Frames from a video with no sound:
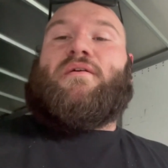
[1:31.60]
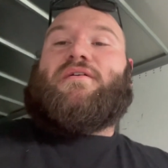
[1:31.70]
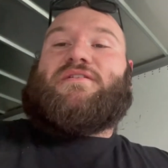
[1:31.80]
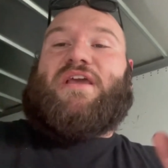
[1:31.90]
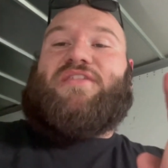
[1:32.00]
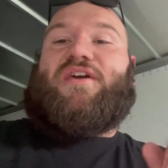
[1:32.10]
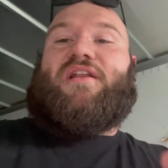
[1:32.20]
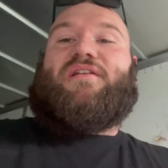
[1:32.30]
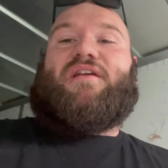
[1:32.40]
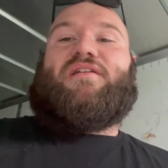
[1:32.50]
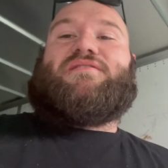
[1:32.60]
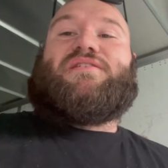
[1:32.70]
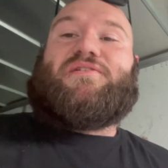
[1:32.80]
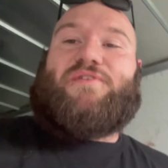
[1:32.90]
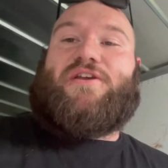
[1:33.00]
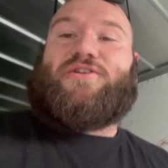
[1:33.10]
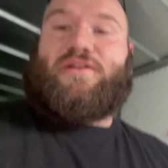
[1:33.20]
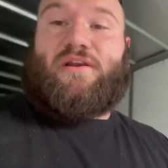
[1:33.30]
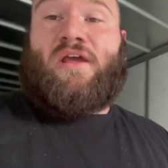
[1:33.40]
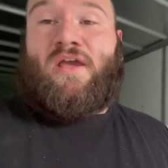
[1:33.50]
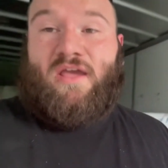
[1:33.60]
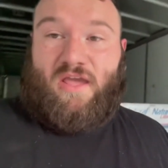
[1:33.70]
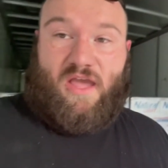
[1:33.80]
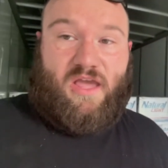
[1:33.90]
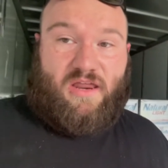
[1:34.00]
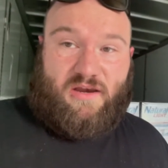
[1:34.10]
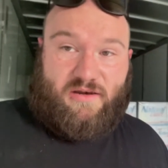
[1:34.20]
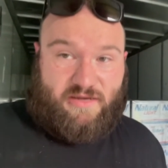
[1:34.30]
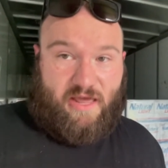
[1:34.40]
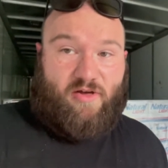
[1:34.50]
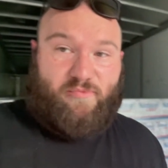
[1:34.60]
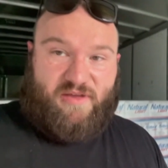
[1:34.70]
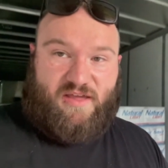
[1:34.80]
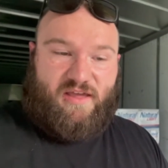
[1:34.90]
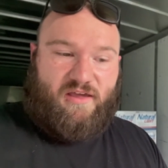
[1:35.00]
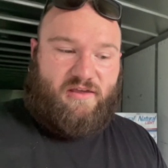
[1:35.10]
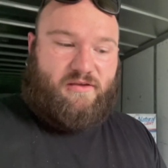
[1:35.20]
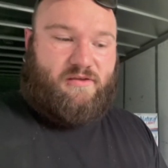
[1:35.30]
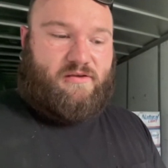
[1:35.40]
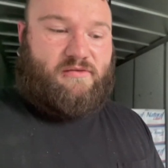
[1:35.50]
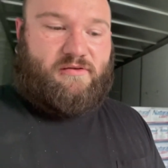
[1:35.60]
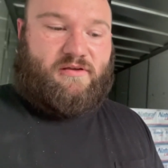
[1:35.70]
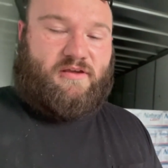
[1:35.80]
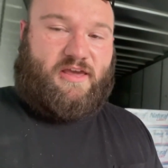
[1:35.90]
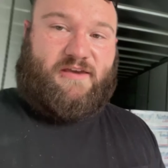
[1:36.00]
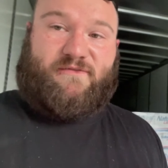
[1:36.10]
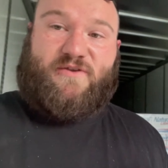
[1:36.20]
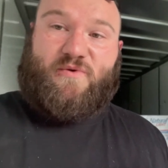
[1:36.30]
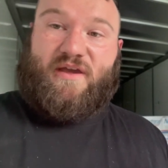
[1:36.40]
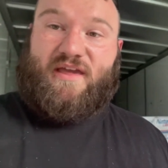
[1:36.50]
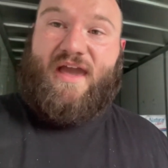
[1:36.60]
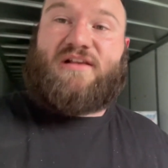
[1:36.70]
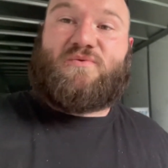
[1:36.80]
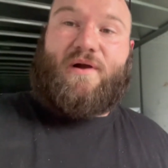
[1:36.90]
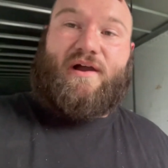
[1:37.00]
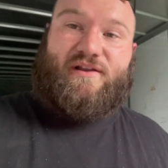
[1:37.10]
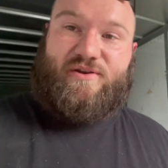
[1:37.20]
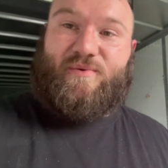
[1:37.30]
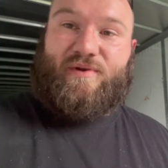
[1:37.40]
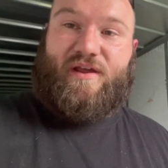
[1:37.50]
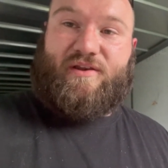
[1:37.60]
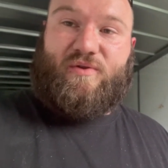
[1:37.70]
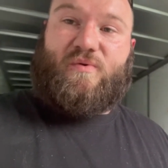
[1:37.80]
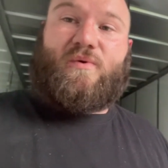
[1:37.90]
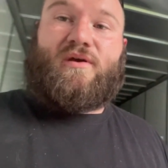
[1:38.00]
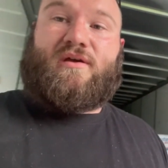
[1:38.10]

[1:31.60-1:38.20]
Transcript: Take that into consideration and tell me if you can guess why I do what I do